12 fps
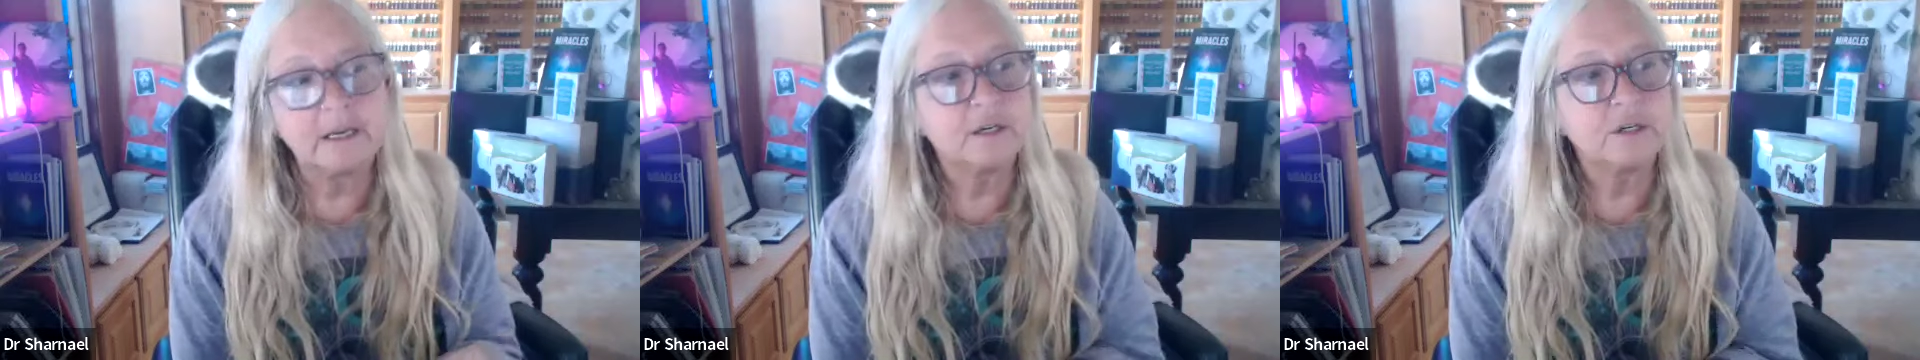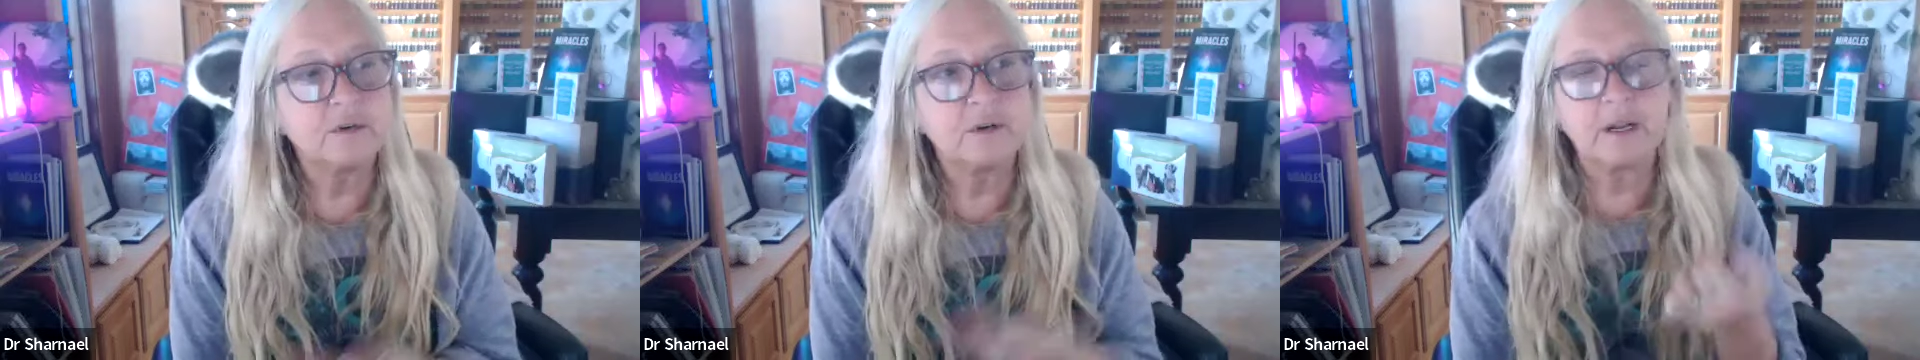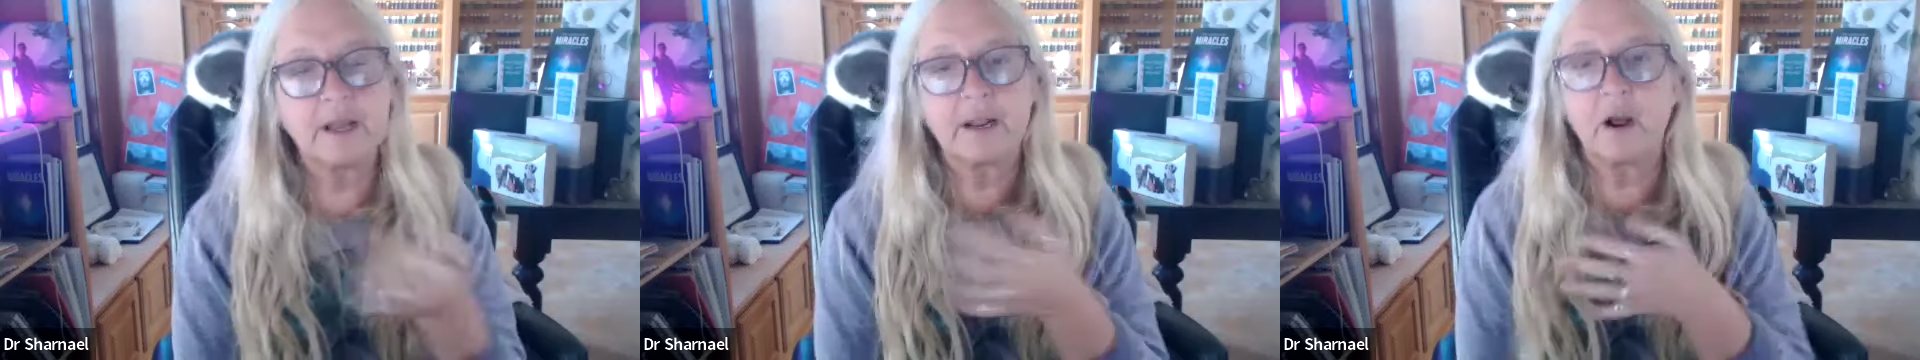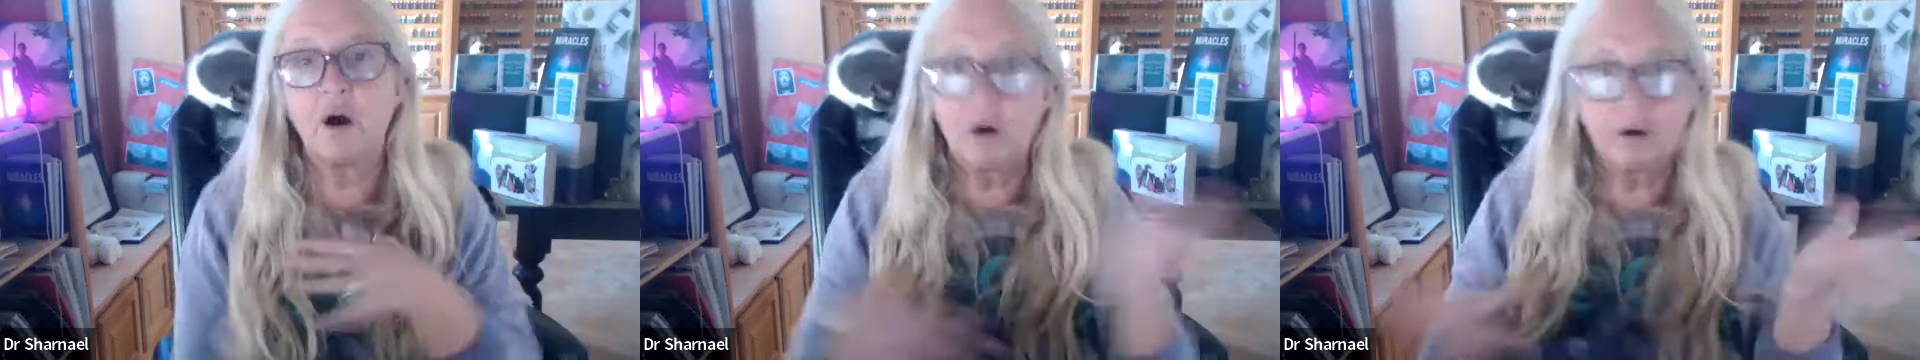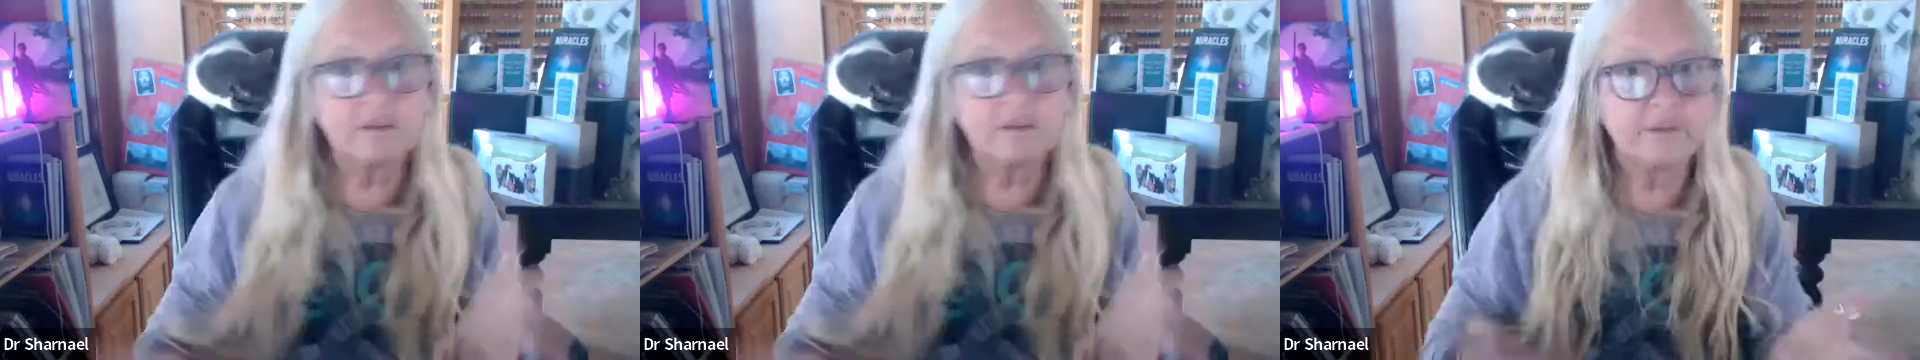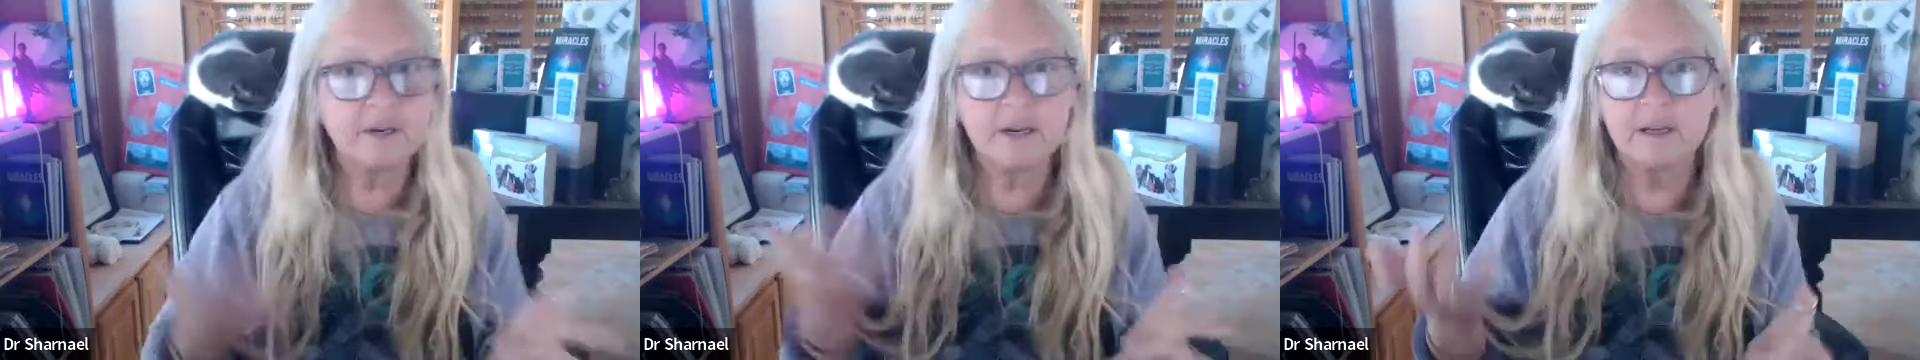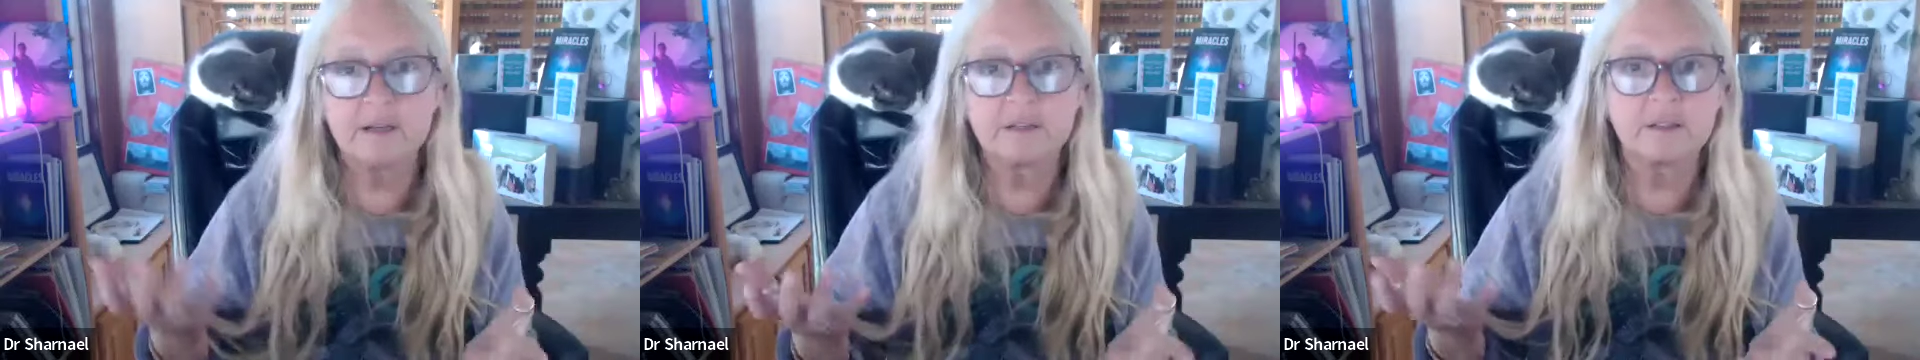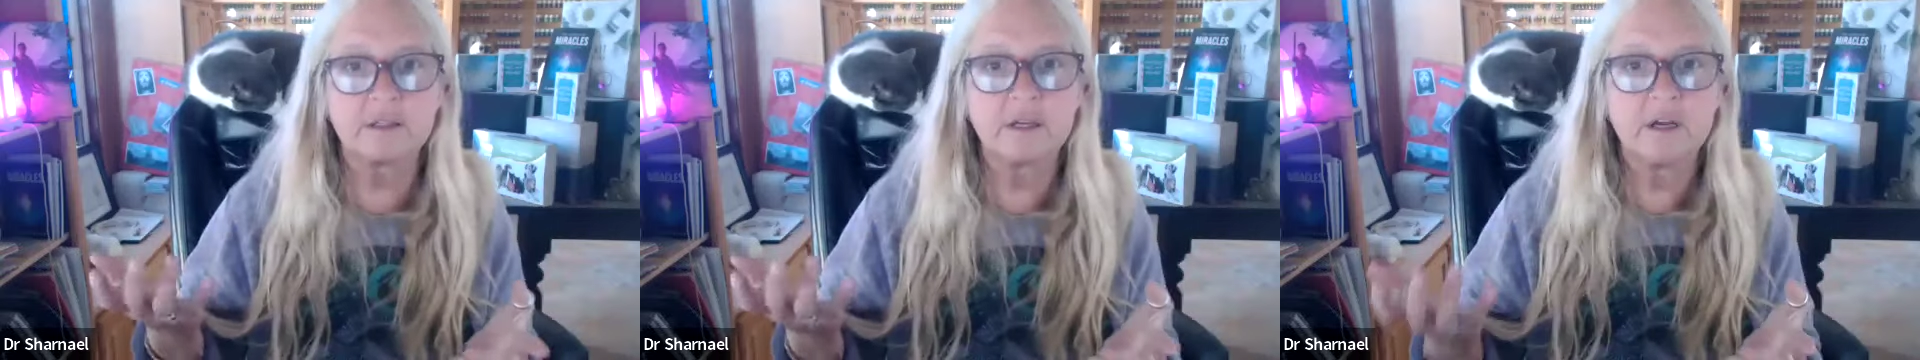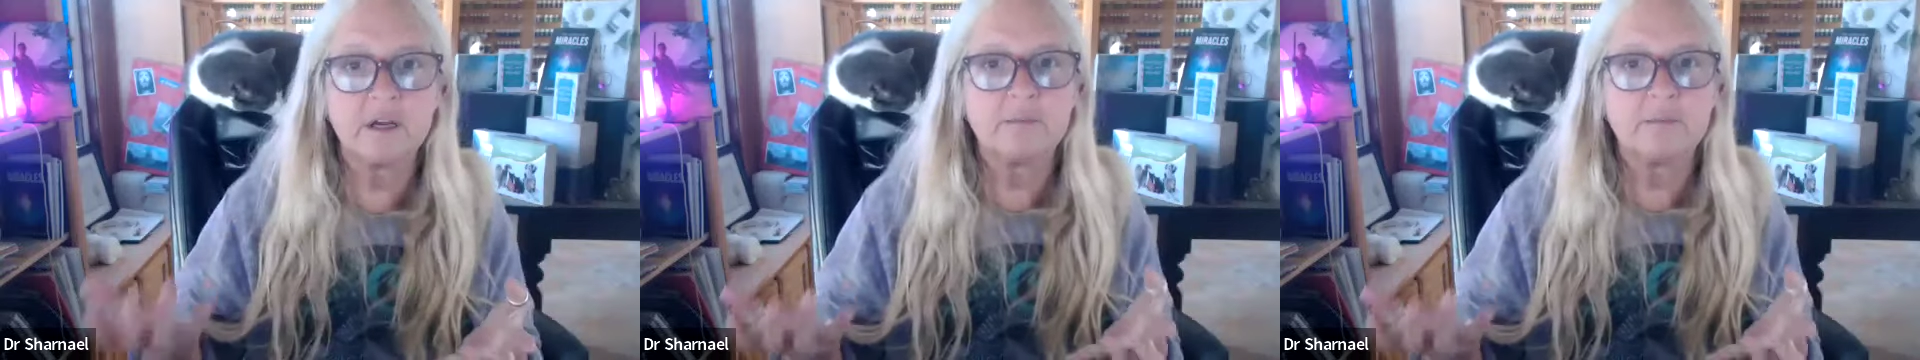and doing like all the things,